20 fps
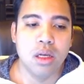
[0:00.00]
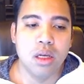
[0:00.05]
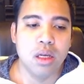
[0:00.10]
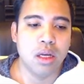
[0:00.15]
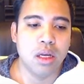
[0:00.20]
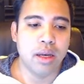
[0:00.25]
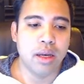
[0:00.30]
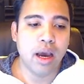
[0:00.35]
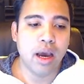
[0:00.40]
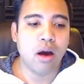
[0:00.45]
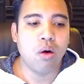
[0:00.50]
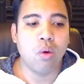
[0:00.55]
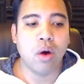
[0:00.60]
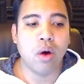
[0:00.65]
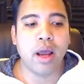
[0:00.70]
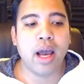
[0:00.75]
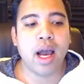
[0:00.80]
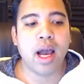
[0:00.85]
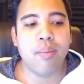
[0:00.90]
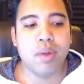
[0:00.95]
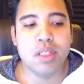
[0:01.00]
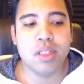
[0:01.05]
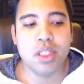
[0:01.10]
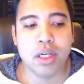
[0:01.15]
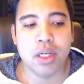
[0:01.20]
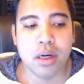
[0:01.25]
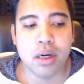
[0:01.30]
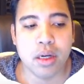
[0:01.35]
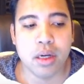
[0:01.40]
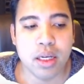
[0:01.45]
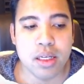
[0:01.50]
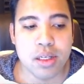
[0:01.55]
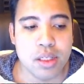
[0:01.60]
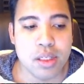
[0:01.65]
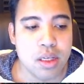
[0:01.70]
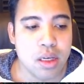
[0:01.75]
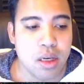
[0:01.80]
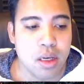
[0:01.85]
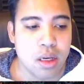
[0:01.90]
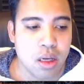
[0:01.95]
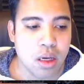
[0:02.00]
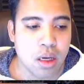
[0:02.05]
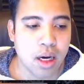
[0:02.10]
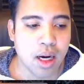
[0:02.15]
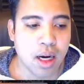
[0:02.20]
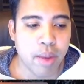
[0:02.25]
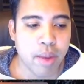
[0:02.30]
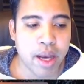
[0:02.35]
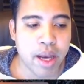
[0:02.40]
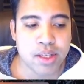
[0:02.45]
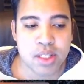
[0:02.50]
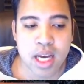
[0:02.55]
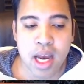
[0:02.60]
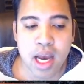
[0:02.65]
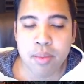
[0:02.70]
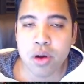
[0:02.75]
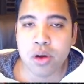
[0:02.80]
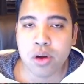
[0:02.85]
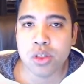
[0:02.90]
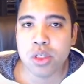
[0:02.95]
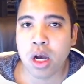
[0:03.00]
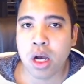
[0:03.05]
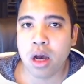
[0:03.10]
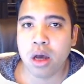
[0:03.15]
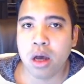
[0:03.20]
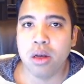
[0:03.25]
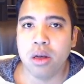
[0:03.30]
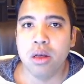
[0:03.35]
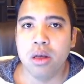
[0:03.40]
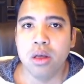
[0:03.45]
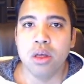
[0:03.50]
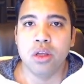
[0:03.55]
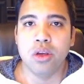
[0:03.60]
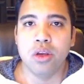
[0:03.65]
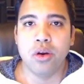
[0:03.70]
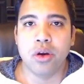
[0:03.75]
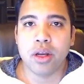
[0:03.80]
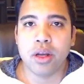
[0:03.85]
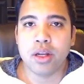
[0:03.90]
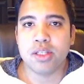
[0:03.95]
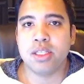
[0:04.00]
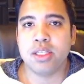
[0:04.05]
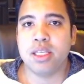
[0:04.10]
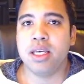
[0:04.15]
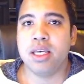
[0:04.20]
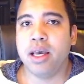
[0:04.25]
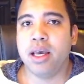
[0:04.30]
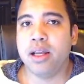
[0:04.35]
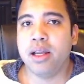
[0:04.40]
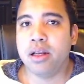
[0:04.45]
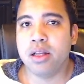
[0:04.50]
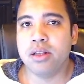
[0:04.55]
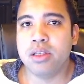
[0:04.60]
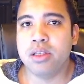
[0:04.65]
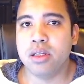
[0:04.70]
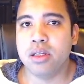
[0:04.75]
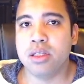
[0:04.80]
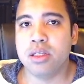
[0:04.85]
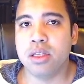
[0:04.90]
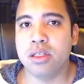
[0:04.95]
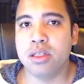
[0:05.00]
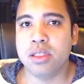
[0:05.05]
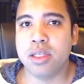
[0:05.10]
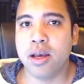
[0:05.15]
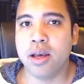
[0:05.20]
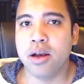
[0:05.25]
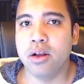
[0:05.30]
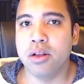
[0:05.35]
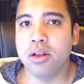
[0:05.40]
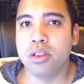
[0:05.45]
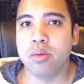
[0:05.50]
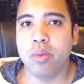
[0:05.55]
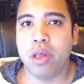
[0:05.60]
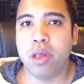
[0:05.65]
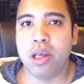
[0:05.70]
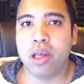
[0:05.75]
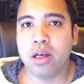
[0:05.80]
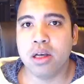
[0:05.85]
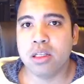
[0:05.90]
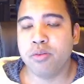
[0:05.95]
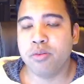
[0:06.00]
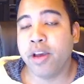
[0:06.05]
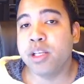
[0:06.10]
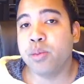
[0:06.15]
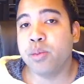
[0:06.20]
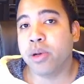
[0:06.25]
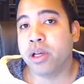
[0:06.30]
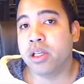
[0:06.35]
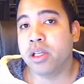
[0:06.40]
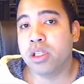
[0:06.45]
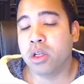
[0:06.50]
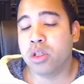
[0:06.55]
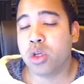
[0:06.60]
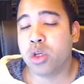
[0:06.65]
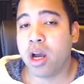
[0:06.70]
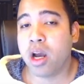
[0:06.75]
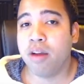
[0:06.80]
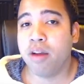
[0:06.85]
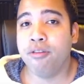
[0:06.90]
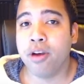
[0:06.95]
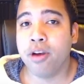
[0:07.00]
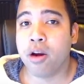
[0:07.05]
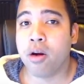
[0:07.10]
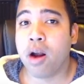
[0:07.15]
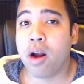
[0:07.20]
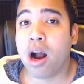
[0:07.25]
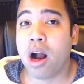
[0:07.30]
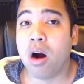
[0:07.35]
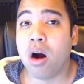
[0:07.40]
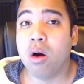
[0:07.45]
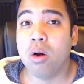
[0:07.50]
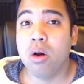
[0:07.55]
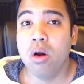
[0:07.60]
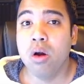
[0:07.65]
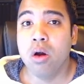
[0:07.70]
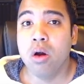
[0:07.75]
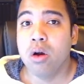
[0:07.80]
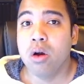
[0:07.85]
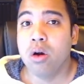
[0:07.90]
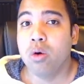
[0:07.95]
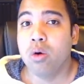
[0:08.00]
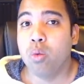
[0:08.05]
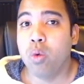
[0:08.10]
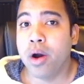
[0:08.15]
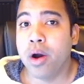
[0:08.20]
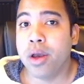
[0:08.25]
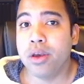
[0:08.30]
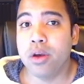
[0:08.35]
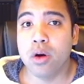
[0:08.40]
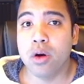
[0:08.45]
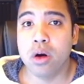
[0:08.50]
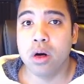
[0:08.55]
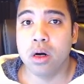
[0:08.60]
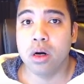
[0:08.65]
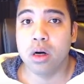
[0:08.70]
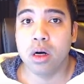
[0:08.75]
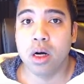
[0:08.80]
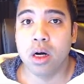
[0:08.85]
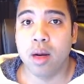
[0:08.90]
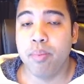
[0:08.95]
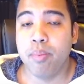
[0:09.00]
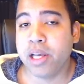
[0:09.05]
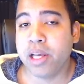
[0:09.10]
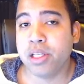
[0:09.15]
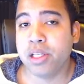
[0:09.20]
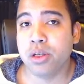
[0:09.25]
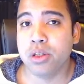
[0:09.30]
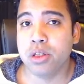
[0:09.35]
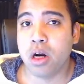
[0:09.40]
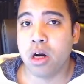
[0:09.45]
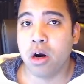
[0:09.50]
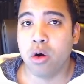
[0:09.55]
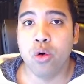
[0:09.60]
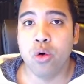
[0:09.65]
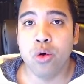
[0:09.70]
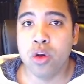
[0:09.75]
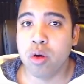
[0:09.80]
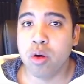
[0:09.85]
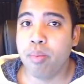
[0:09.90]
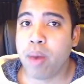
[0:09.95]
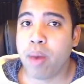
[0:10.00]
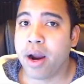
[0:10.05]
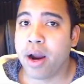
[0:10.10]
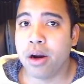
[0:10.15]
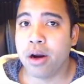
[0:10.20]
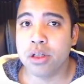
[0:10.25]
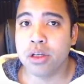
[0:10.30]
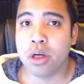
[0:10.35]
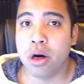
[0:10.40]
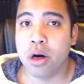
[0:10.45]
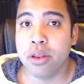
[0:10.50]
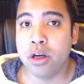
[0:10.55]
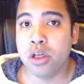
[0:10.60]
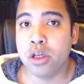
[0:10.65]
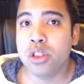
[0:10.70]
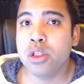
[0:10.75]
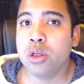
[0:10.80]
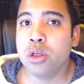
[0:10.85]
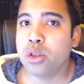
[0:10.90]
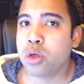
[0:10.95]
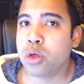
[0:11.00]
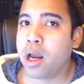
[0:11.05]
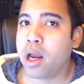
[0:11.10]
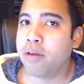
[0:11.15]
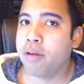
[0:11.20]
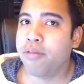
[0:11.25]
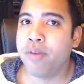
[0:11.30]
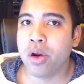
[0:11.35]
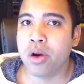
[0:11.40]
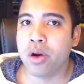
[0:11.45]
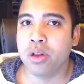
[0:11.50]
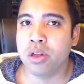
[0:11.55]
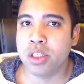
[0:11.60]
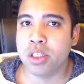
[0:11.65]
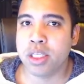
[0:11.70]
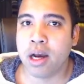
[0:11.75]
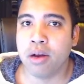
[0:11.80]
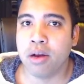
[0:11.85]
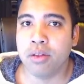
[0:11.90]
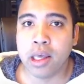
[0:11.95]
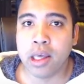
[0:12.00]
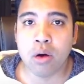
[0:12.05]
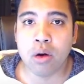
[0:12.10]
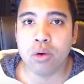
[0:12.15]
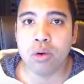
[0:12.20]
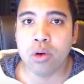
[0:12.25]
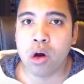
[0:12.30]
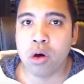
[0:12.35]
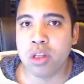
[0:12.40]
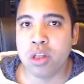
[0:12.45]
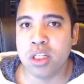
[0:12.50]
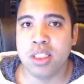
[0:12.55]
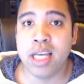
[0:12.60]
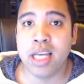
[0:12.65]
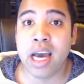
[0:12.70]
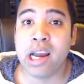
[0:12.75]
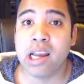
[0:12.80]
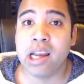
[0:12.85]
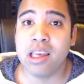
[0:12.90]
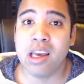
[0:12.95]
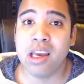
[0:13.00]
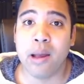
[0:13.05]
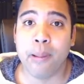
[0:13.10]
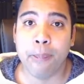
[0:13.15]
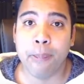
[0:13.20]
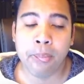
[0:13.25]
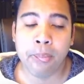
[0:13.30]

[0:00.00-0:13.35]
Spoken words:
now what happens here is as time goes on, you're going to see inconsistent sales because Facebook is still trying to figure out what your pixels are, who your buyers are. They're still trying to figure this out. They don't know this data yet.